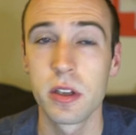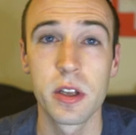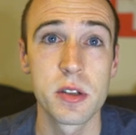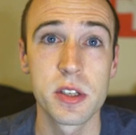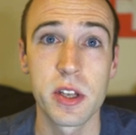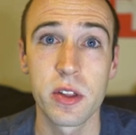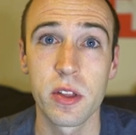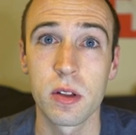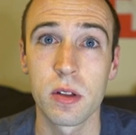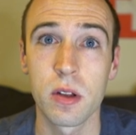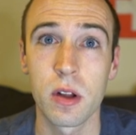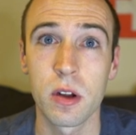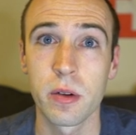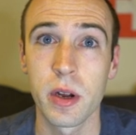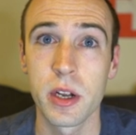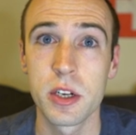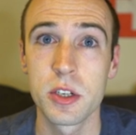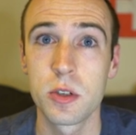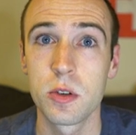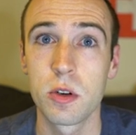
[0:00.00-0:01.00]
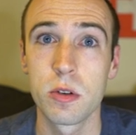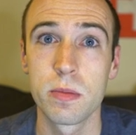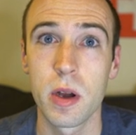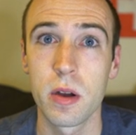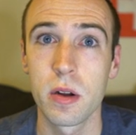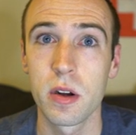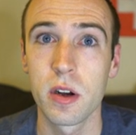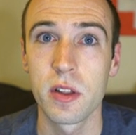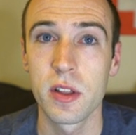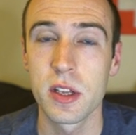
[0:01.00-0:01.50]
using the long-range dual
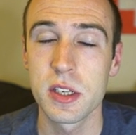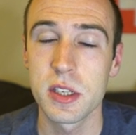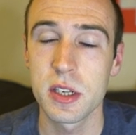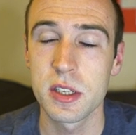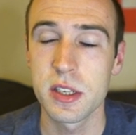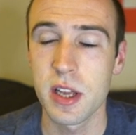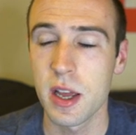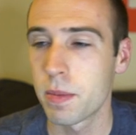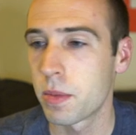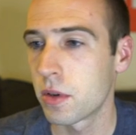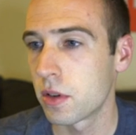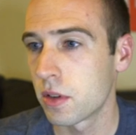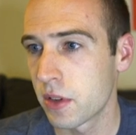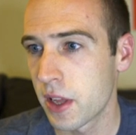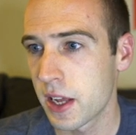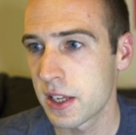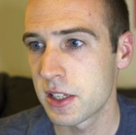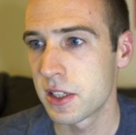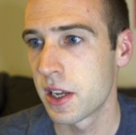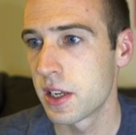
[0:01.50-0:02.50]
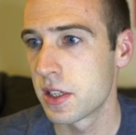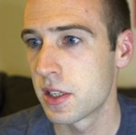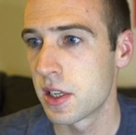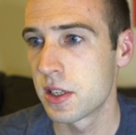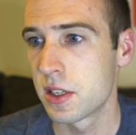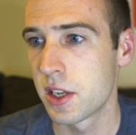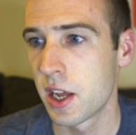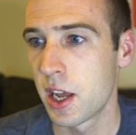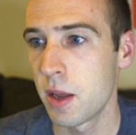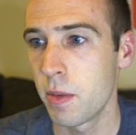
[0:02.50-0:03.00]
motor in this example, that stays the
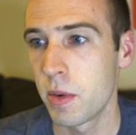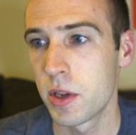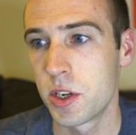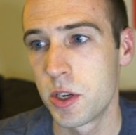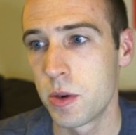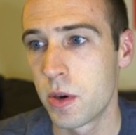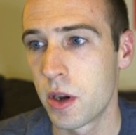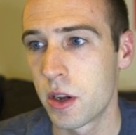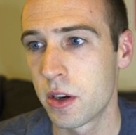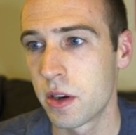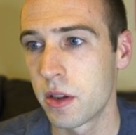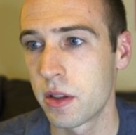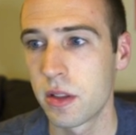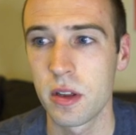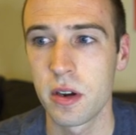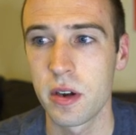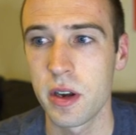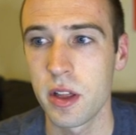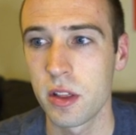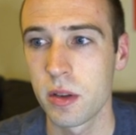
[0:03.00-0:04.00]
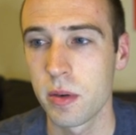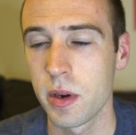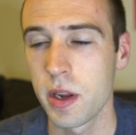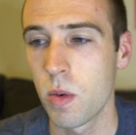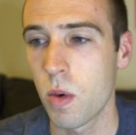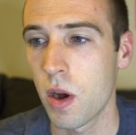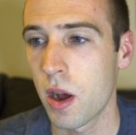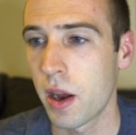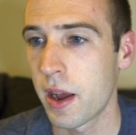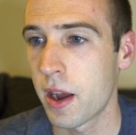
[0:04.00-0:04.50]
same at 233
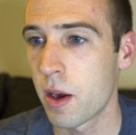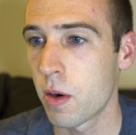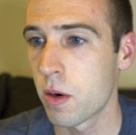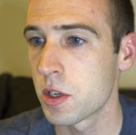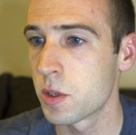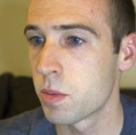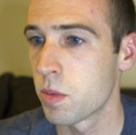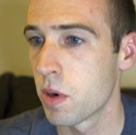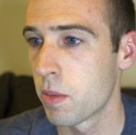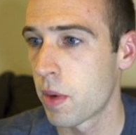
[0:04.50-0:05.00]
watt-hours per